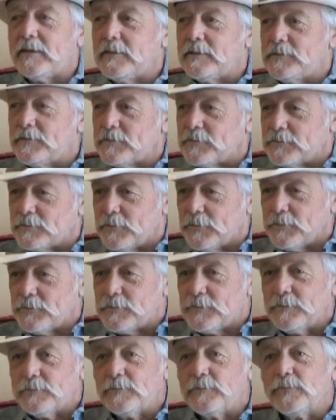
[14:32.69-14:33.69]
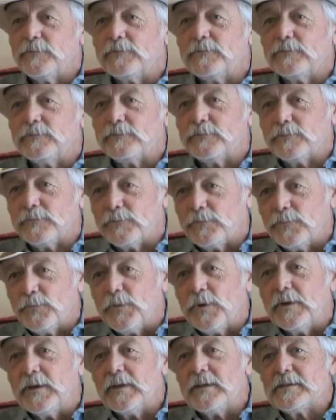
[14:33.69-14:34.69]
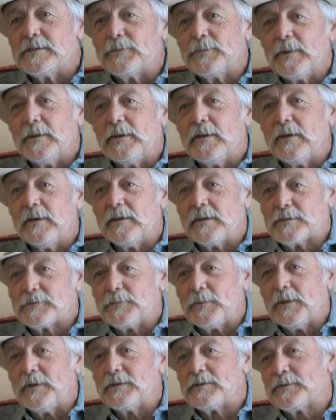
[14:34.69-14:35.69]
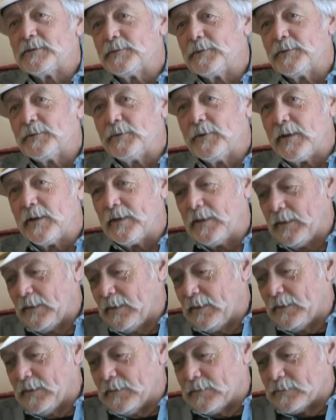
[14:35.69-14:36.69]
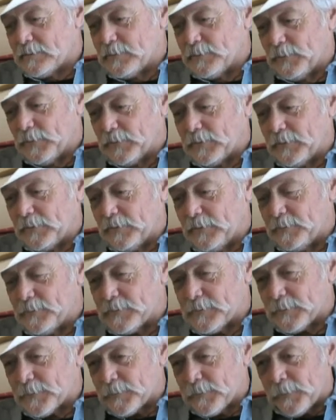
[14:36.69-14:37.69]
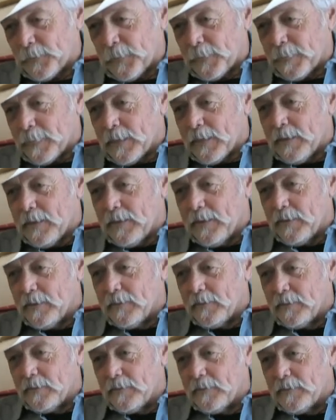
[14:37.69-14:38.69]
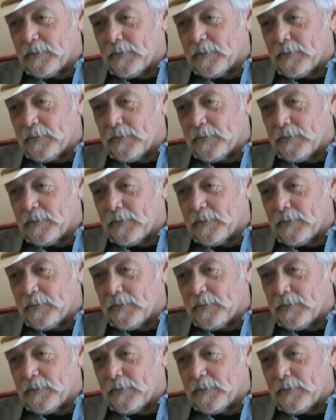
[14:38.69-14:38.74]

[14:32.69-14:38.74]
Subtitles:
He just shows him what needs to be done, explains to him in really simple terms. And